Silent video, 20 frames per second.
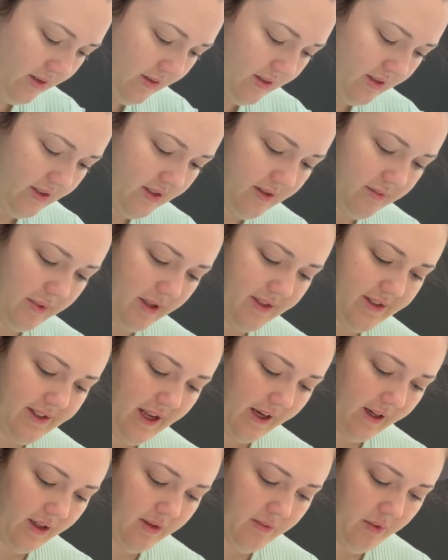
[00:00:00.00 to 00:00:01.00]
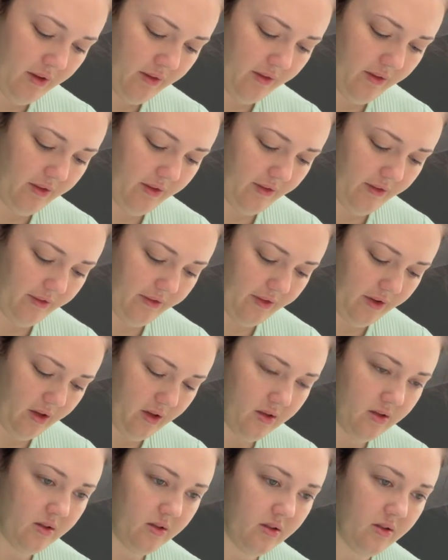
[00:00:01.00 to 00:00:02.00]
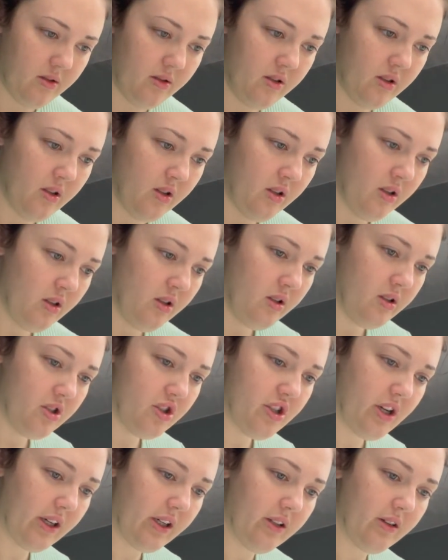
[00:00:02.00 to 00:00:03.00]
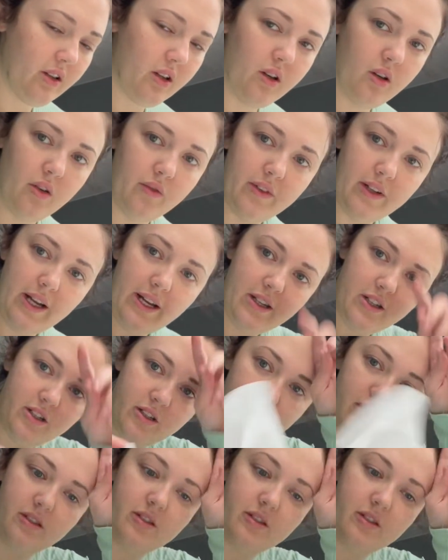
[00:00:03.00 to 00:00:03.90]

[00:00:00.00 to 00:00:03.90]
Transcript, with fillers: This is my 2nd month of checking like ovulation and